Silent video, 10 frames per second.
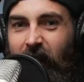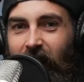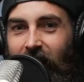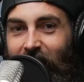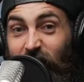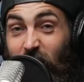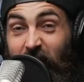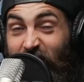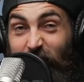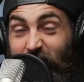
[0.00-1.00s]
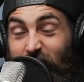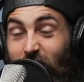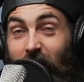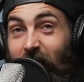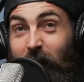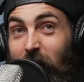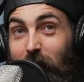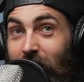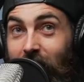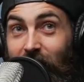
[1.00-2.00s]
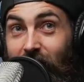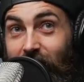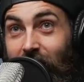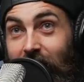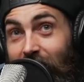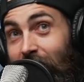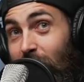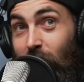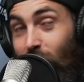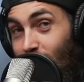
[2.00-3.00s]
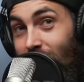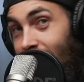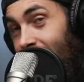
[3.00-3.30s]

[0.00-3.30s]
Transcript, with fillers: kind of guy. So I just thought it might be a laugh to say we're in